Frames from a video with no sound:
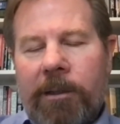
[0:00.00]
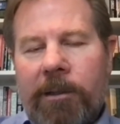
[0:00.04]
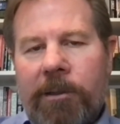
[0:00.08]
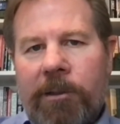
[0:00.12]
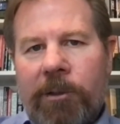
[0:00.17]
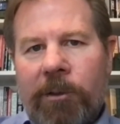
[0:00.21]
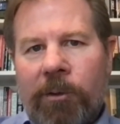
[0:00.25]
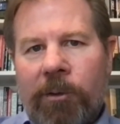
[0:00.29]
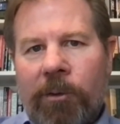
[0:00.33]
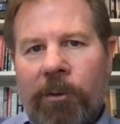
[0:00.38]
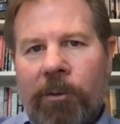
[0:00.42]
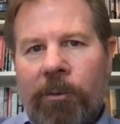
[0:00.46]

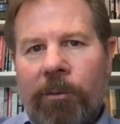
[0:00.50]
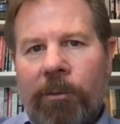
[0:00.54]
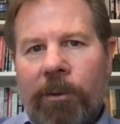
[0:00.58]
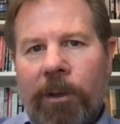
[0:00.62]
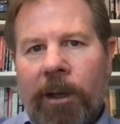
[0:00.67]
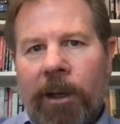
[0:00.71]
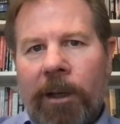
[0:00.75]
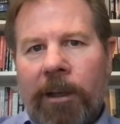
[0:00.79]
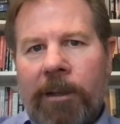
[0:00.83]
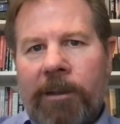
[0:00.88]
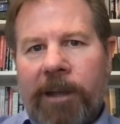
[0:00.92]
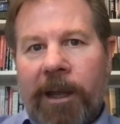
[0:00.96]

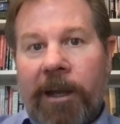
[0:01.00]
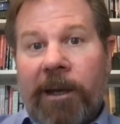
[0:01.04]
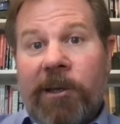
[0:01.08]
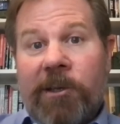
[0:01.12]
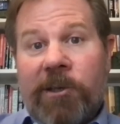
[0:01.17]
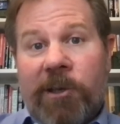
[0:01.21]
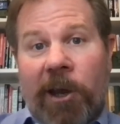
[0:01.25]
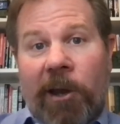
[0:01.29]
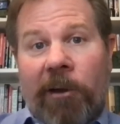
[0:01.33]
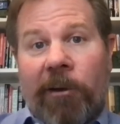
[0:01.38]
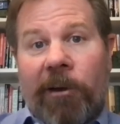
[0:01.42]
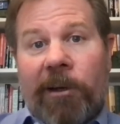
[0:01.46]
data
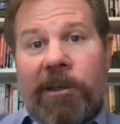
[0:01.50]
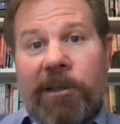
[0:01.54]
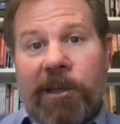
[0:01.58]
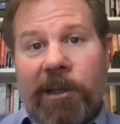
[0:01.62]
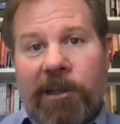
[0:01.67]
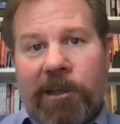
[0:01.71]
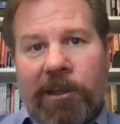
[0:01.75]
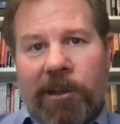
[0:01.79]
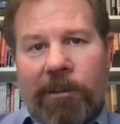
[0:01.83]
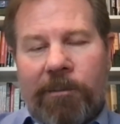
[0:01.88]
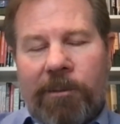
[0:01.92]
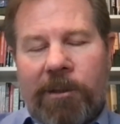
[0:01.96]
sharing
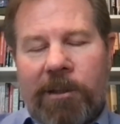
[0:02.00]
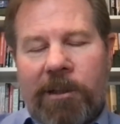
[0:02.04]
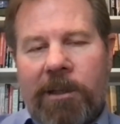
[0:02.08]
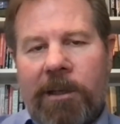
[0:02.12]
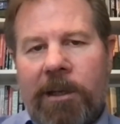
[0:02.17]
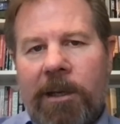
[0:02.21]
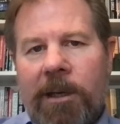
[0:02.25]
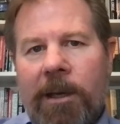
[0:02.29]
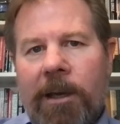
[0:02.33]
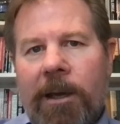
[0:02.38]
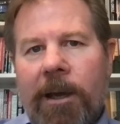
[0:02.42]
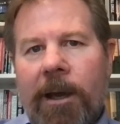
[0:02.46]
systems
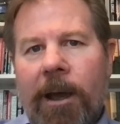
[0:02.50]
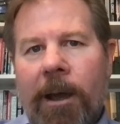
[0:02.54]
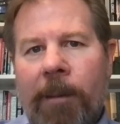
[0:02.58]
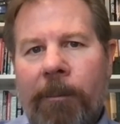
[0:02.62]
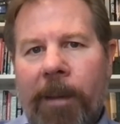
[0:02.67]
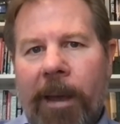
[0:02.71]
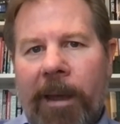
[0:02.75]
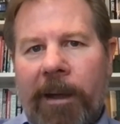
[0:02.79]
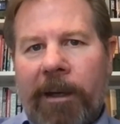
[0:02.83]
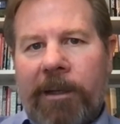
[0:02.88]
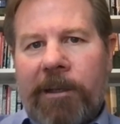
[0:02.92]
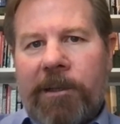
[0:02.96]
are
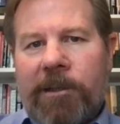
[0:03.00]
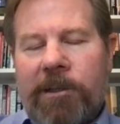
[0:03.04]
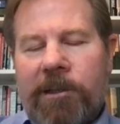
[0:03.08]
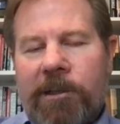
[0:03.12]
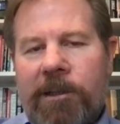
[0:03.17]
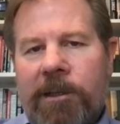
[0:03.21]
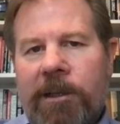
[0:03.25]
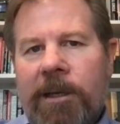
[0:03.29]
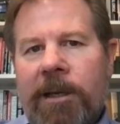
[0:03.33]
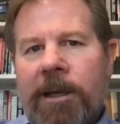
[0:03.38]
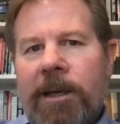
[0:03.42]
managed.